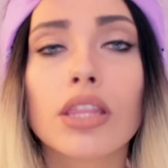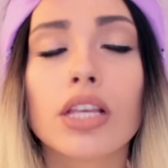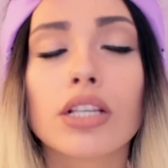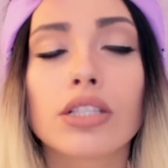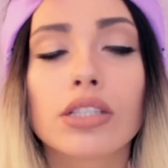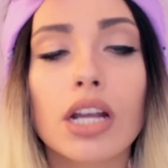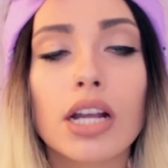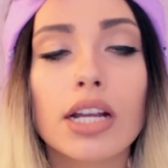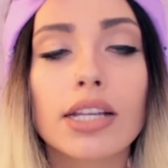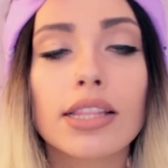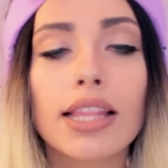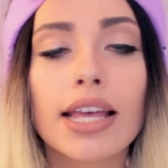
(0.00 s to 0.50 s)
They
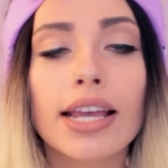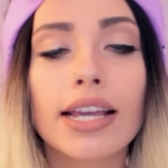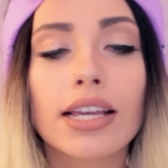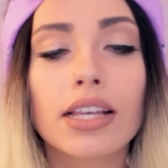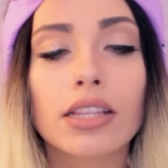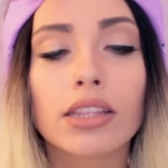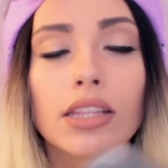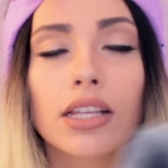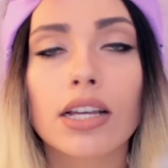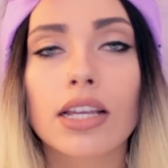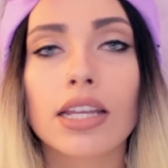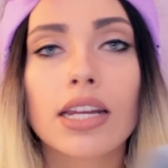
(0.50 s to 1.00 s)
start
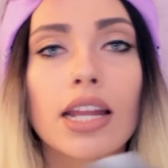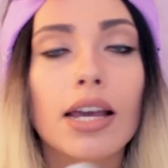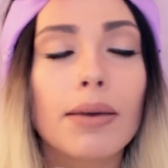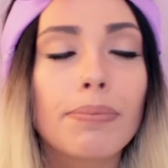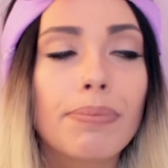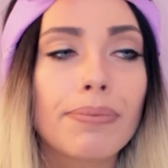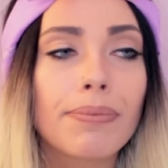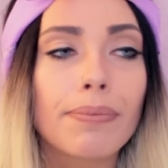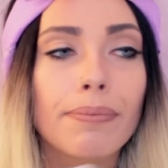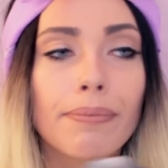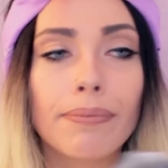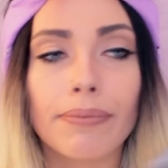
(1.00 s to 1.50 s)
like looking
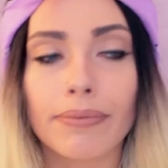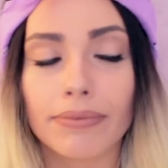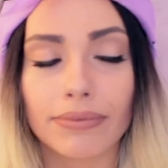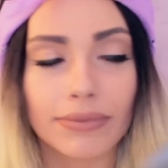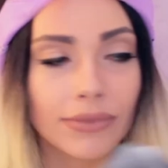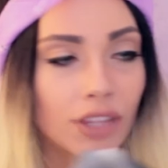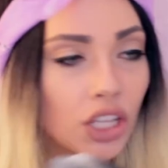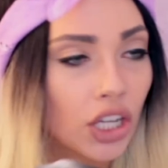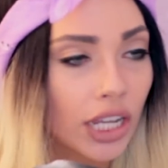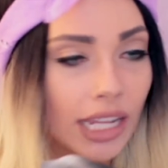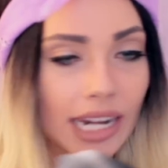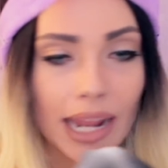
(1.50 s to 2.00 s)
up
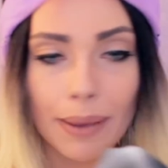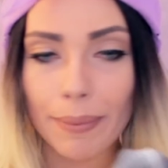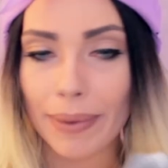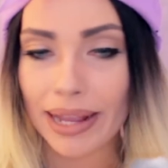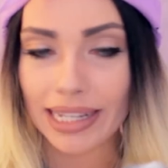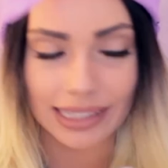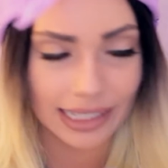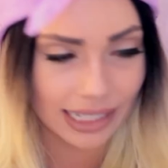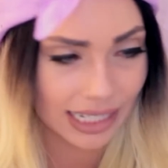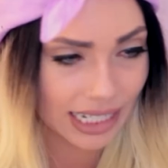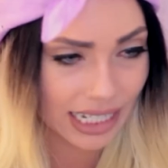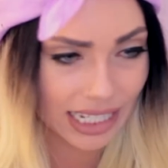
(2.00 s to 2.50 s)
looking at
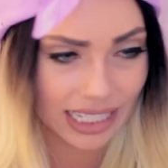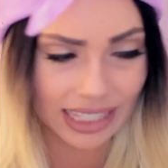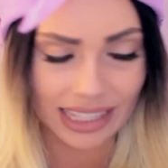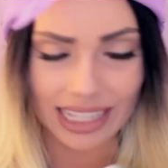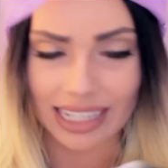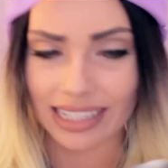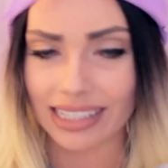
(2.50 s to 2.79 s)
my teeth.